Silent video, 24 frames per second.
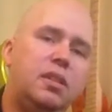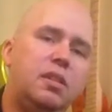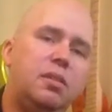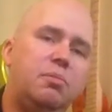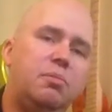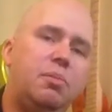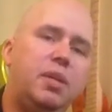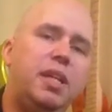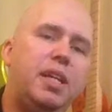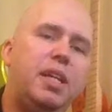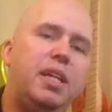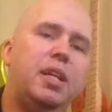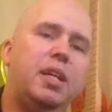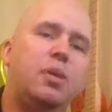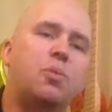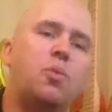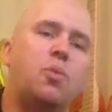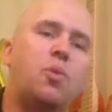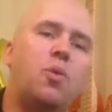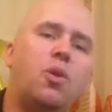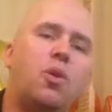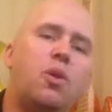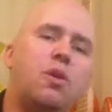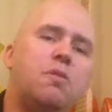Big and
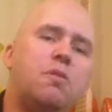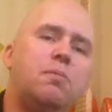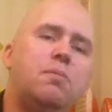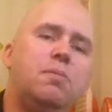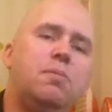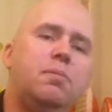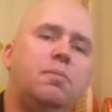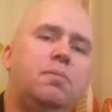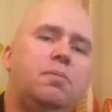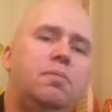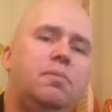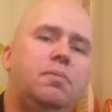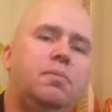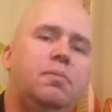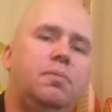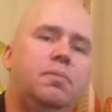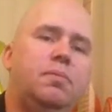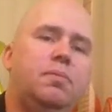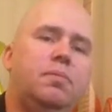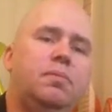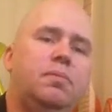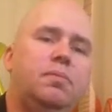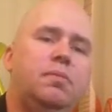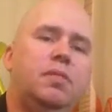warm
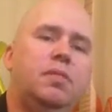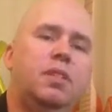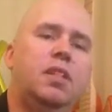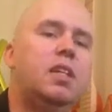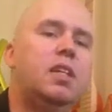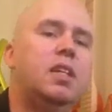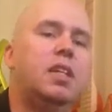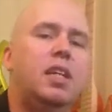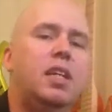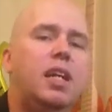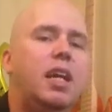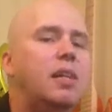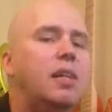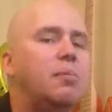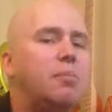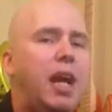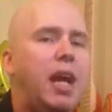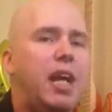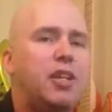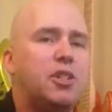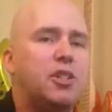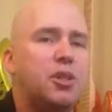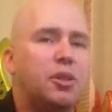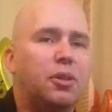and
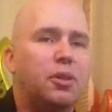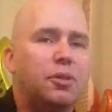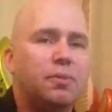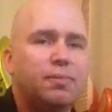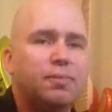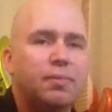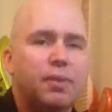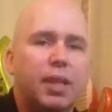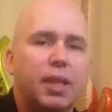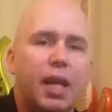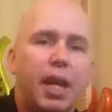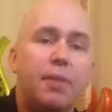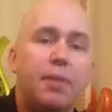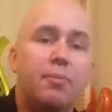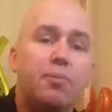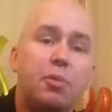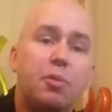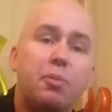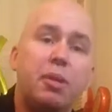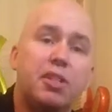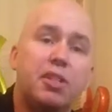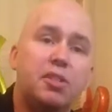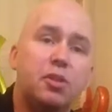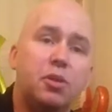magical. Okay, it
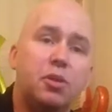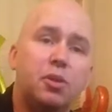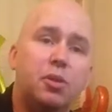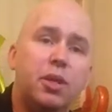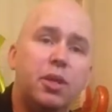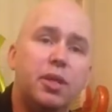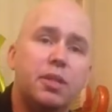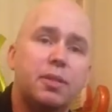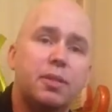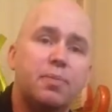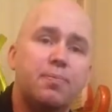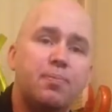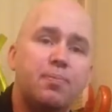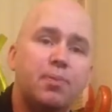makes no noise.